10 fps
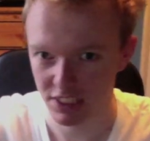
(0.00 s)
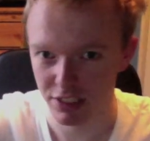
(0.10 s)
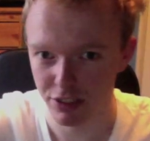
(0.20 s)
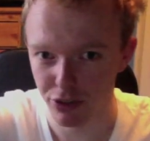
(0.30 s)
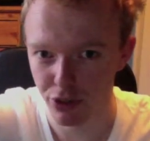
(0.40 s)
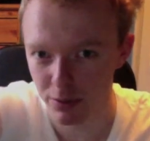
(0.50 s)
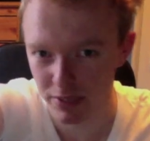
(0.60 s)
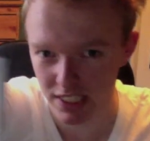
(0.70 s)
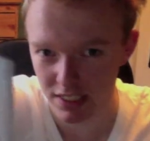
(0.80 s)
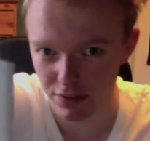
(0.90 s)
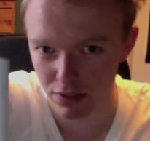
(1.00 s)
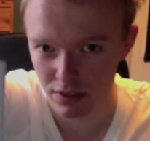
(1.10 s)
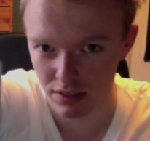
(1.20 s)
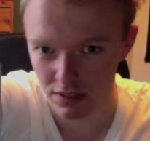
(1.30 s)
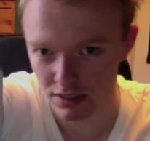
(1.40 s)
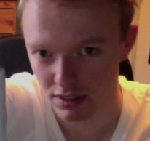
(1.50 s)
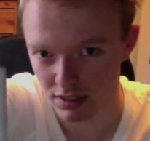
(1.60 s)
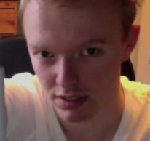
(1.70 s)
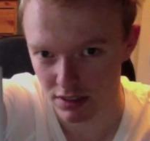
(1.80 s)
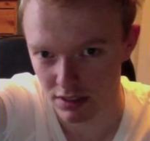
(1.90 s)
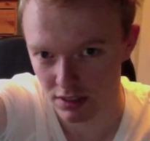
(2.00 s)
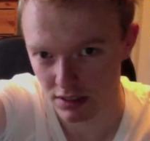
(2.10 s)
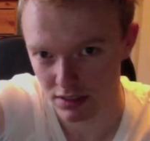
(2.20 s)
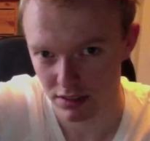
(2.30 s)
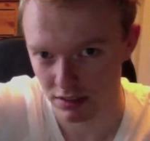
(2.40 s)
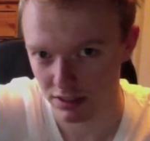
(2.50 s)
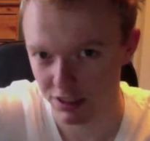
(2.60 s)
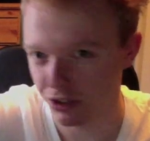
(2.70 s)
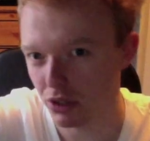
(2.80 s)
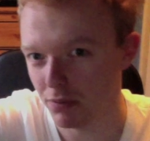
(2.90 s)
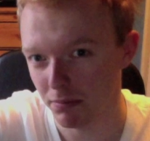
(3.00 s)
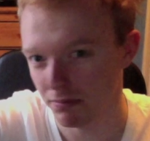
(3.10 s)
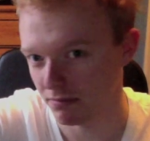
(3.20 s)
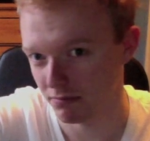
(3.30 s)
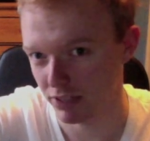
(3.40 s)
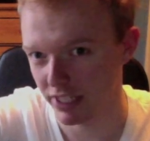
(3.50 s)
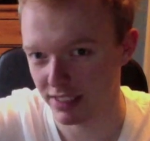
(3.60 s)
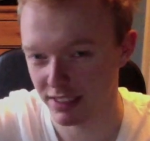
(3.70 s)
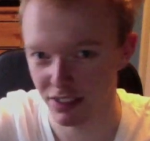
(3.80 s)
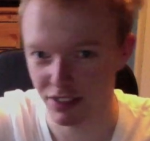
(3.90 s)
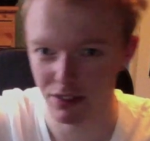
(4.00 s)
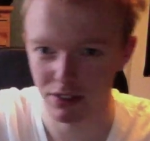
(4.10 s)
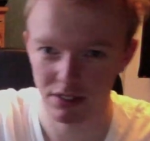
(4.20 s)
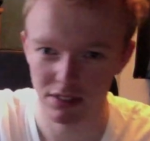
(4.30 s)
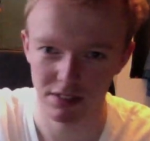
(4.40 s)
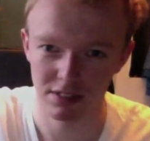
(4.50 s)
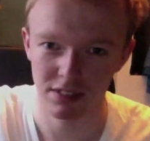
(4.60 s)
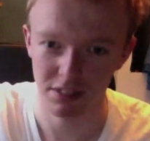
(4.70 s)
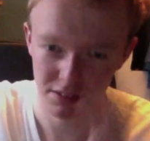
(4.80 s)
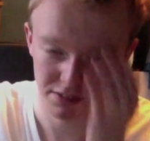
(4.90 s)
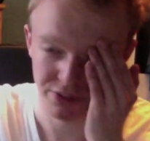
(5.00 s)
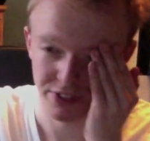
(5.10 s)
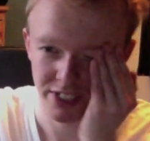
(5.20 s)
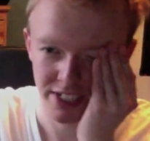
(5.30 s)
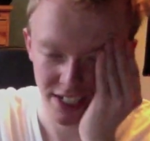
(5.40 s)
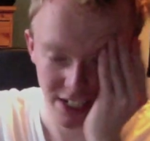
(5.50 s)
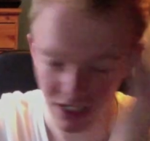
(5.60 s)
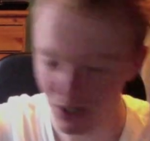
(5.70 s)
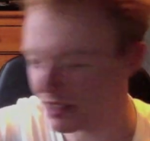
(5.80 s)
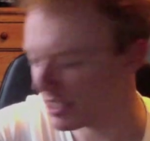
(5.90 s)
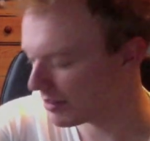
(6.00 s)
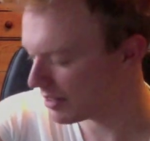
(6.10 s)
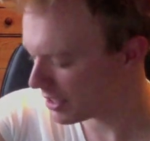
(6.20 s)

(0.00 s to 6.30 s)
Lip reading: Doom 64. It's Doom, right? It's just not like a lot of these,